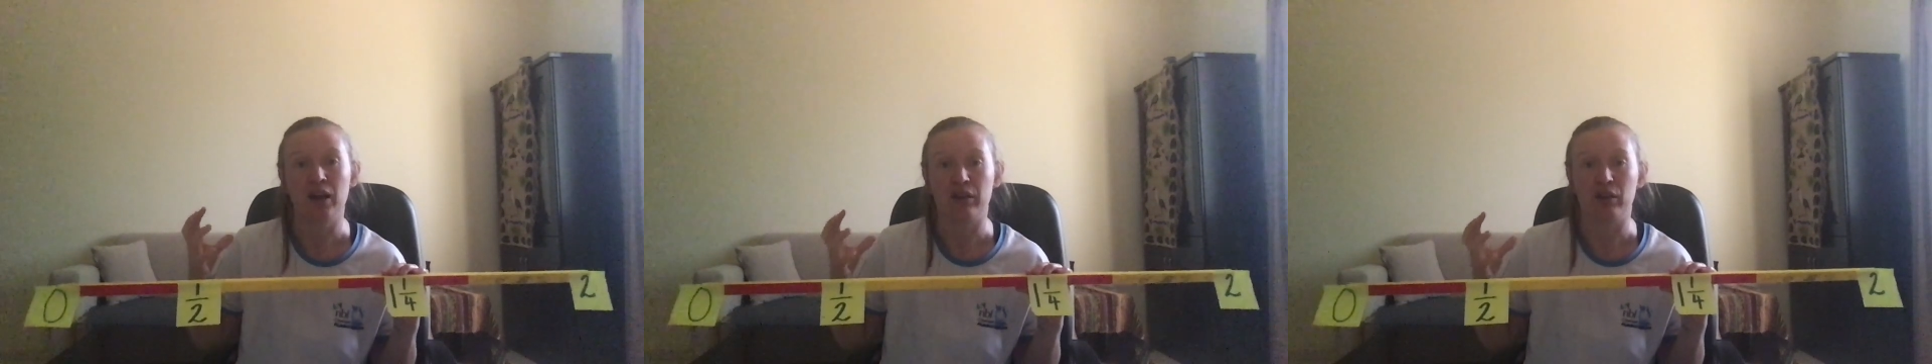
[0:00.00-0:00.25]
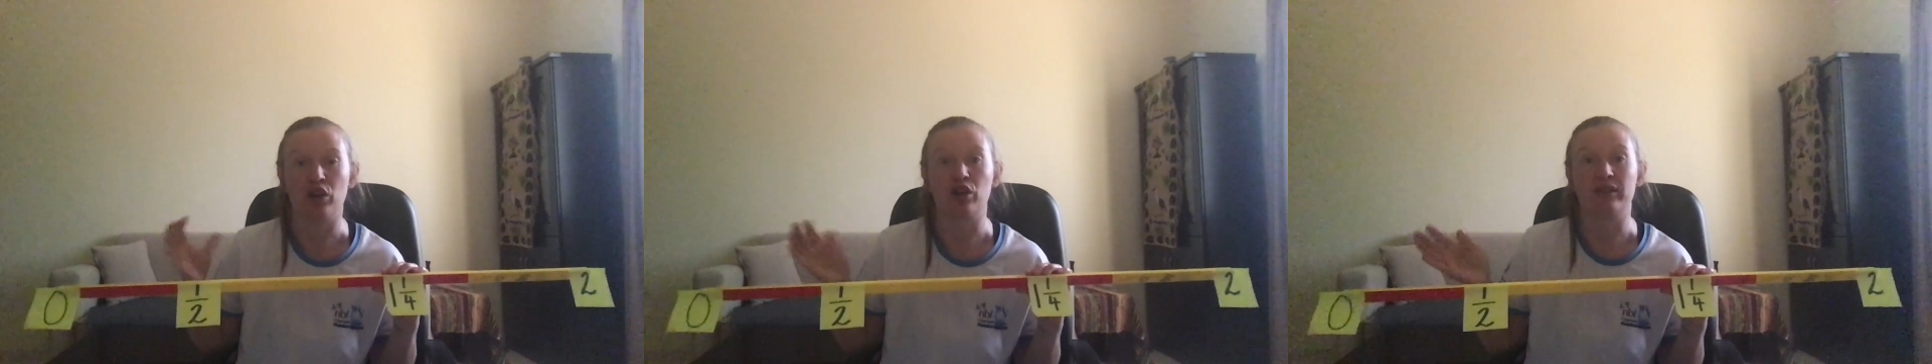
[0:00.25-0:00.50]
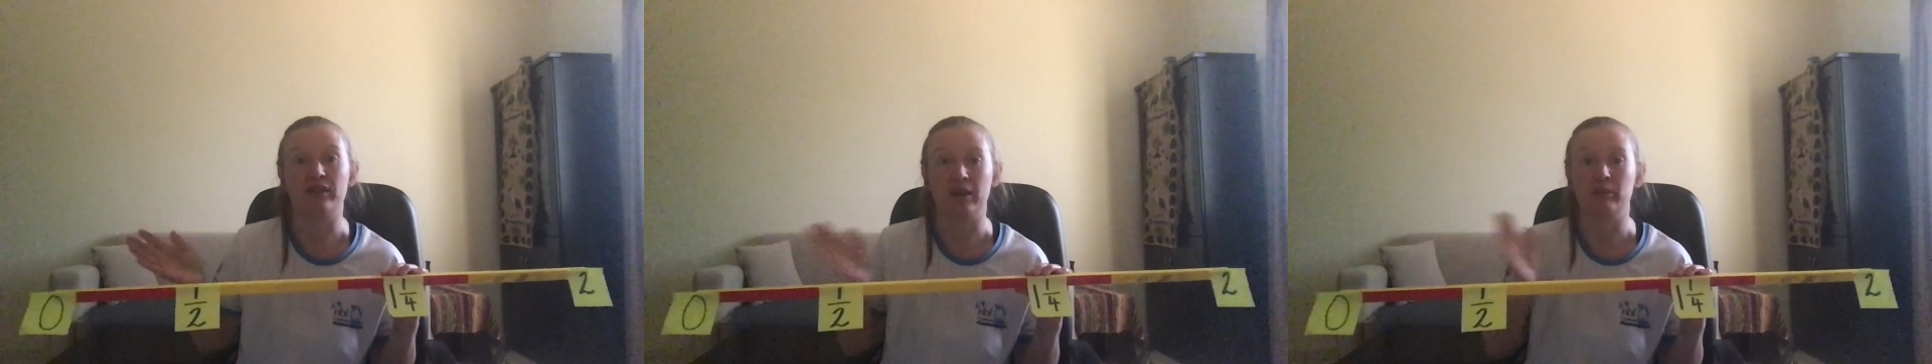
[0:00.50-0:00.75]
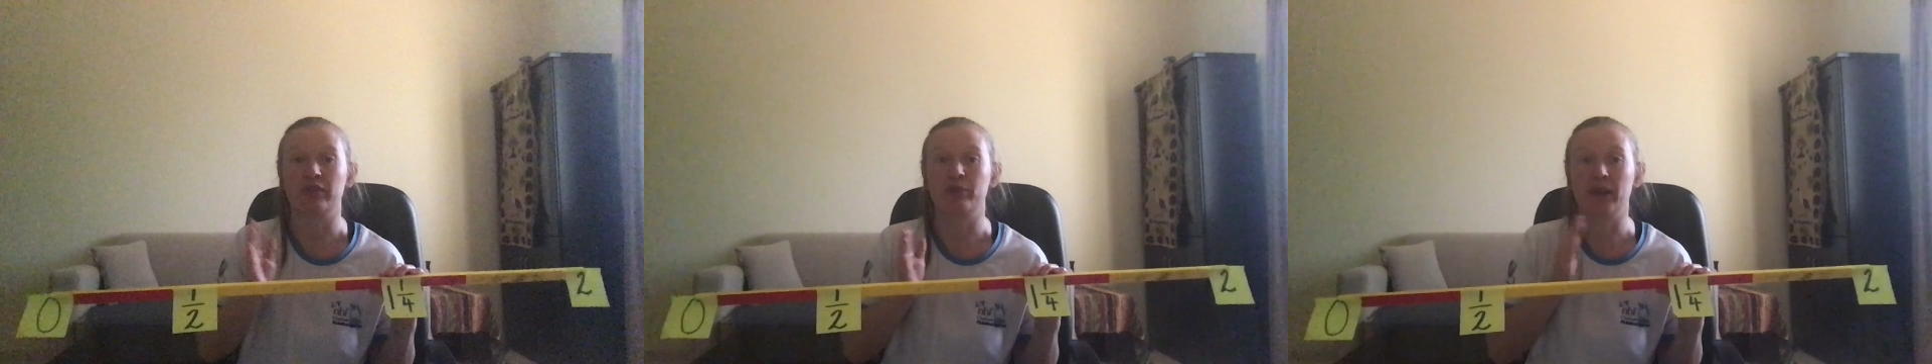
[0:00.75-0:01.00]
the
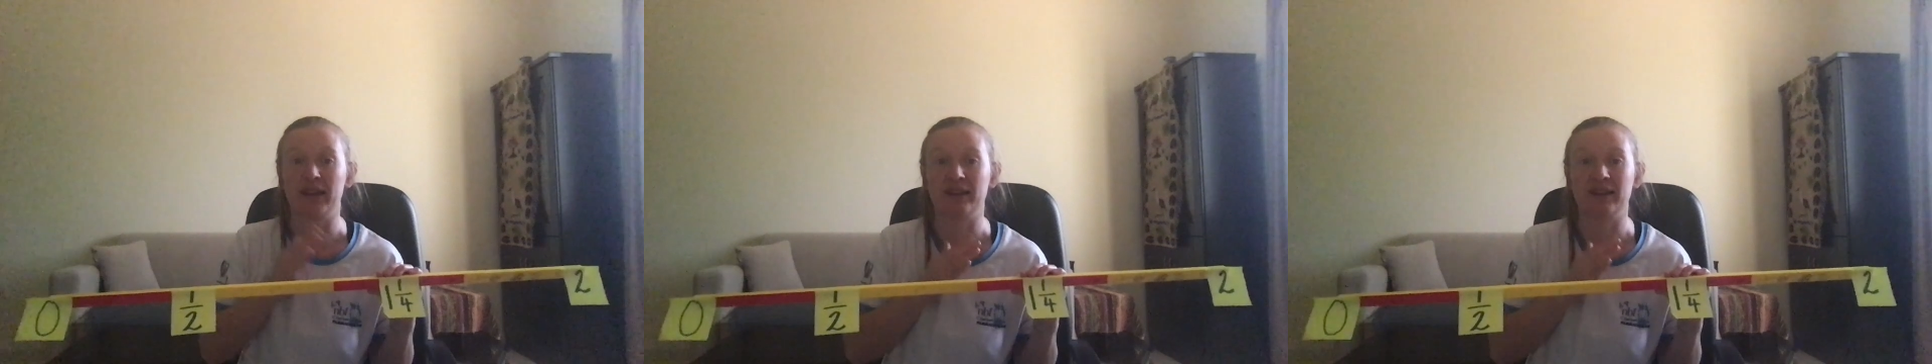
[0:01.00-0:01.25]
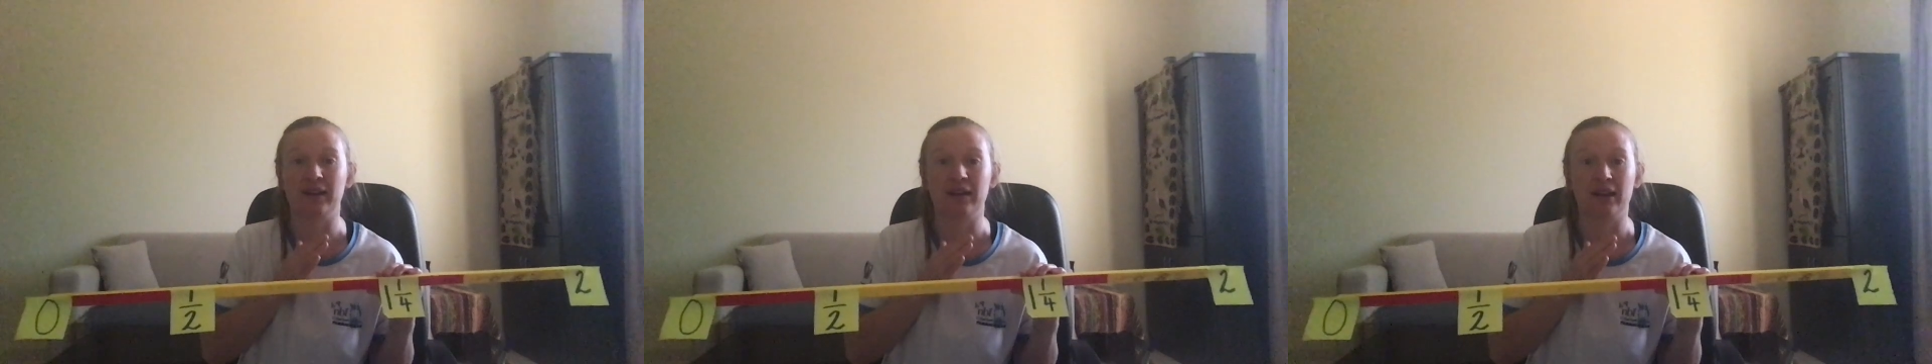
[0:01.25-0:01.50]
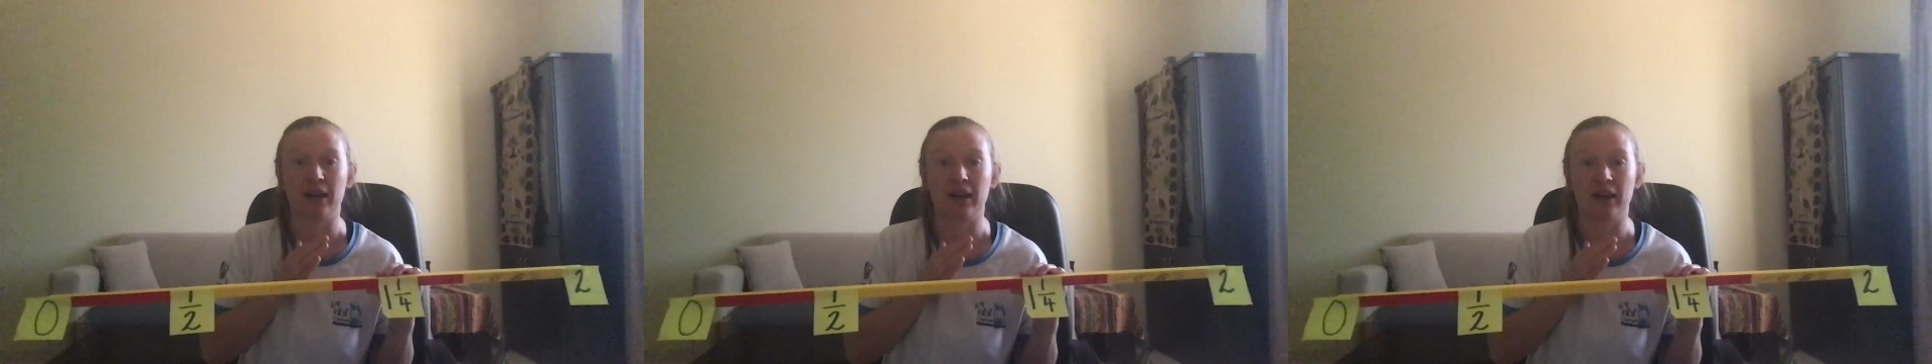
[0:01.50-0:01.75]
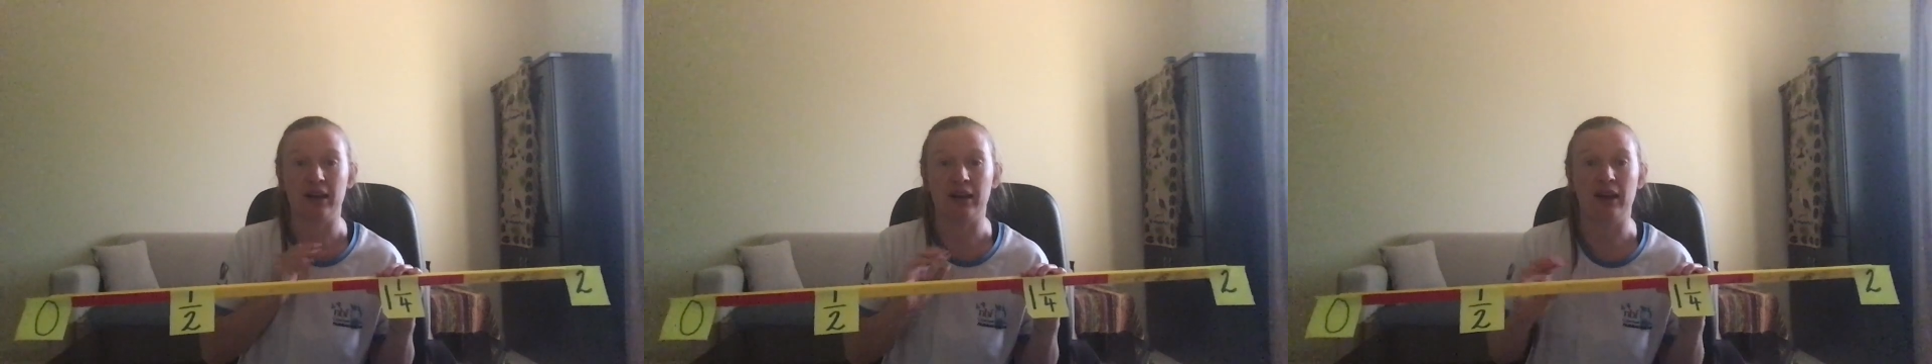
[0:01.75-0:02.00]
concept of placing
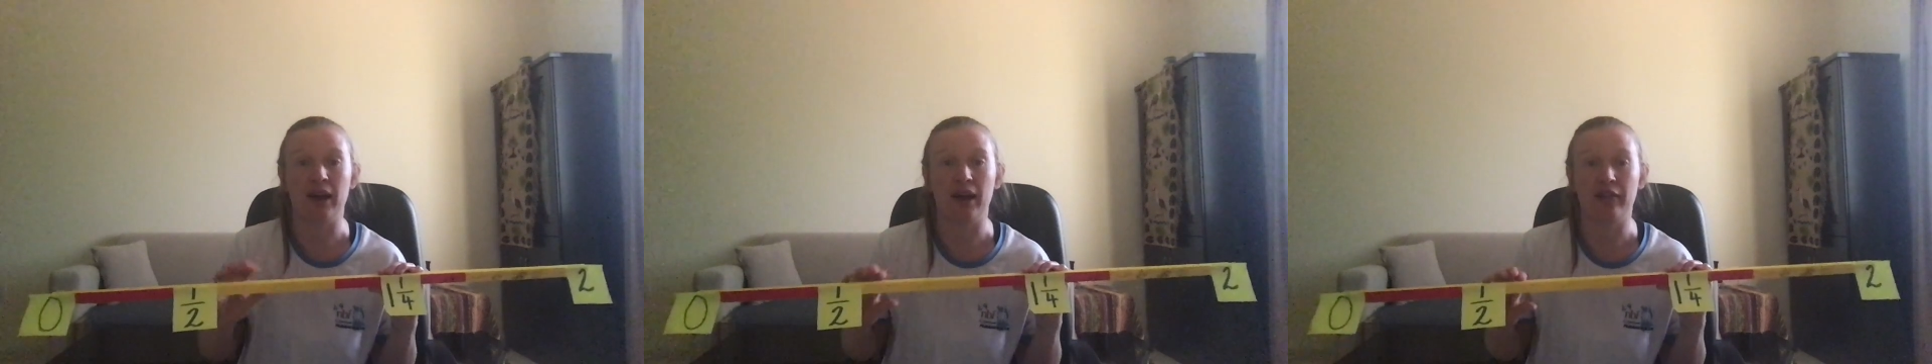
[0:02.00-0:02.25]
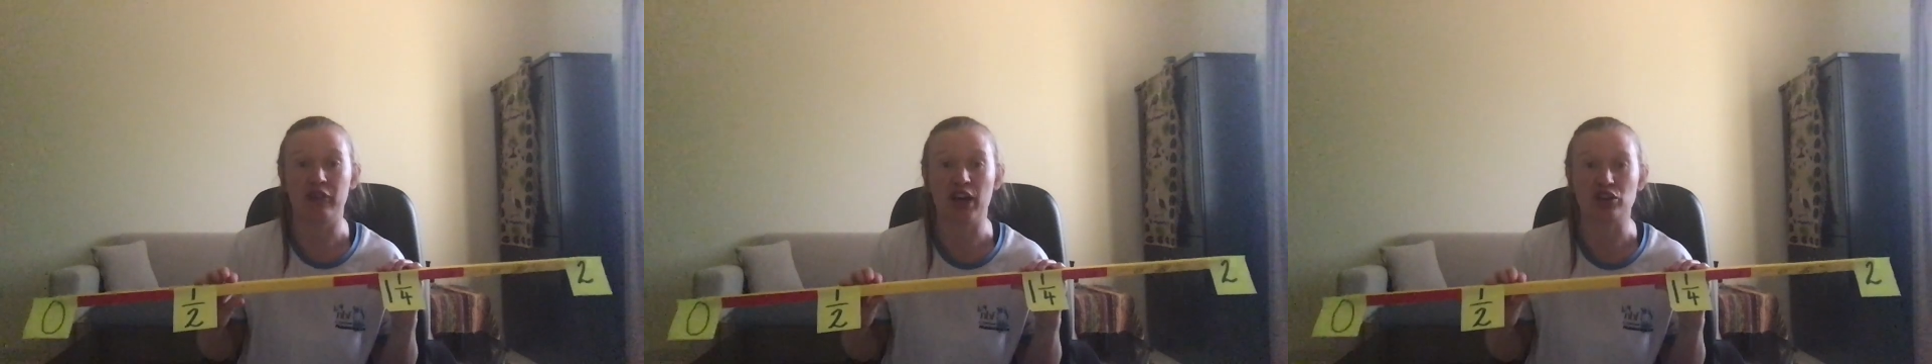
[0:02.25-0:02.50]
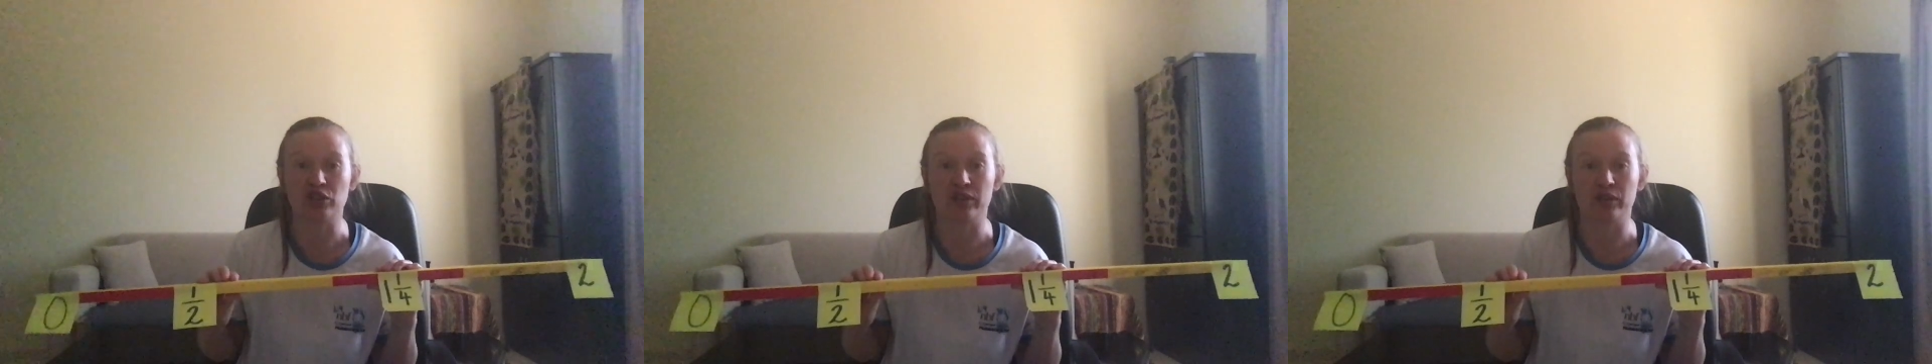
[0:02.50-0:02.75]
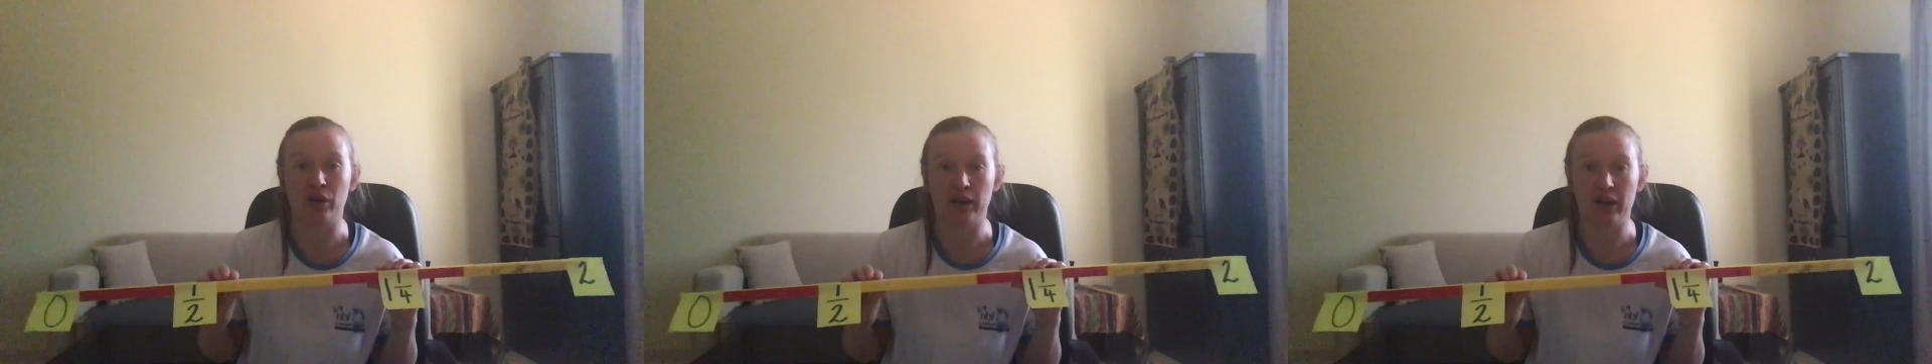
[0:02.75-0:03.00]
fractions
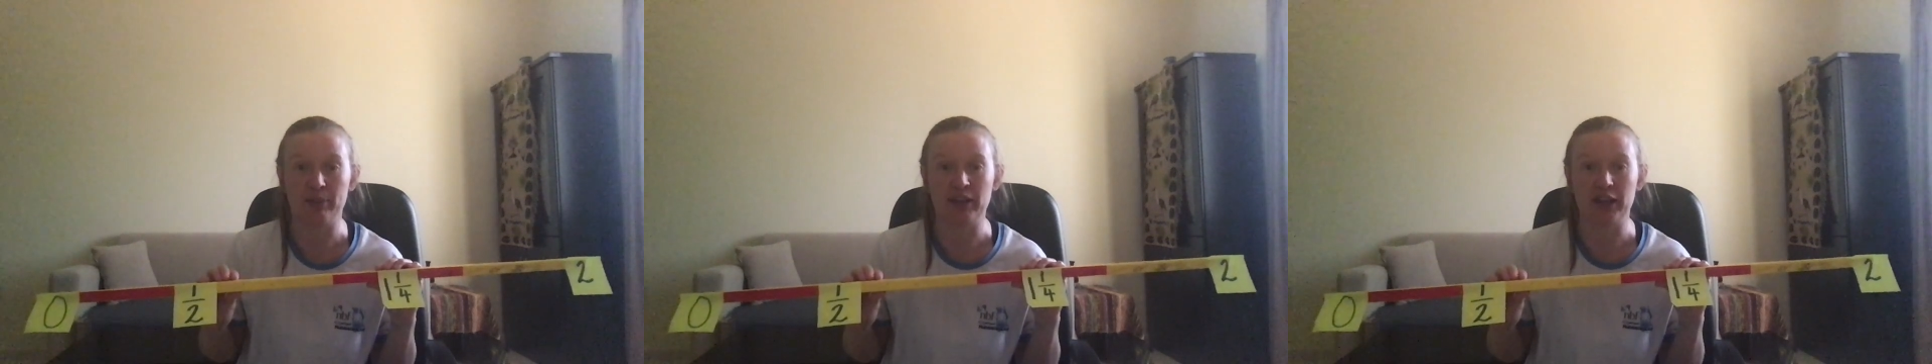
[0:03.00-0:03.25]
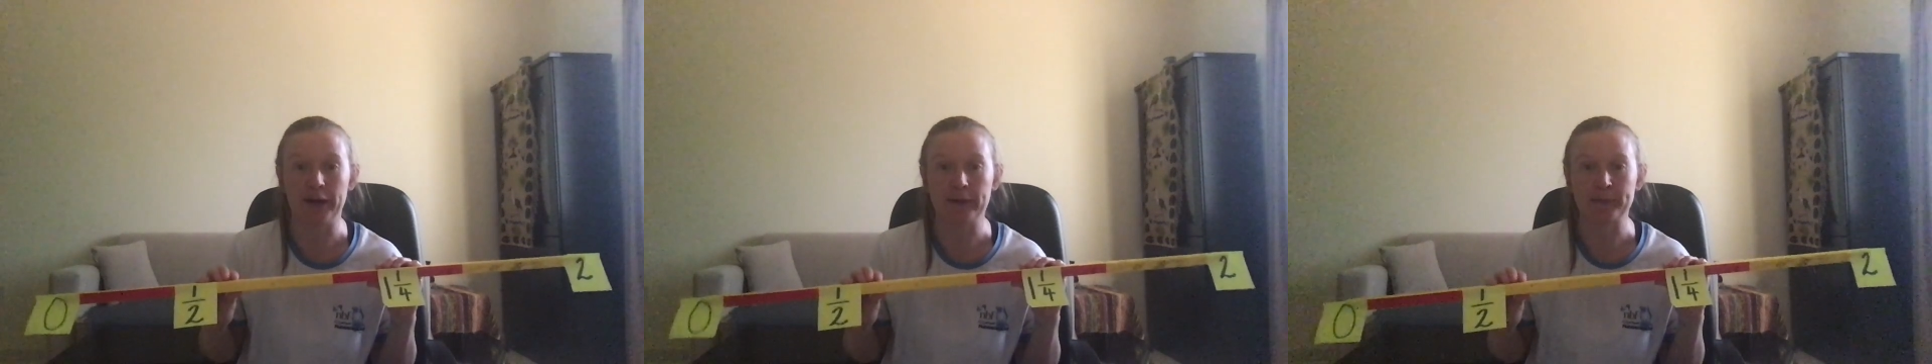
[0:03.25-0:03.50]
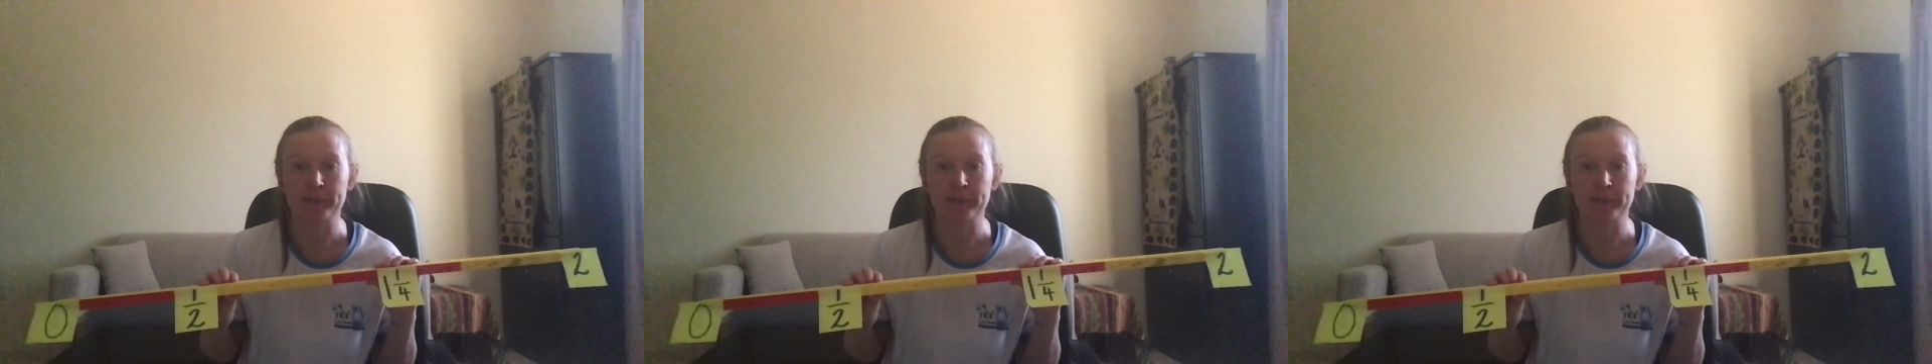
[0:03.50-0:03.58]
on a number line.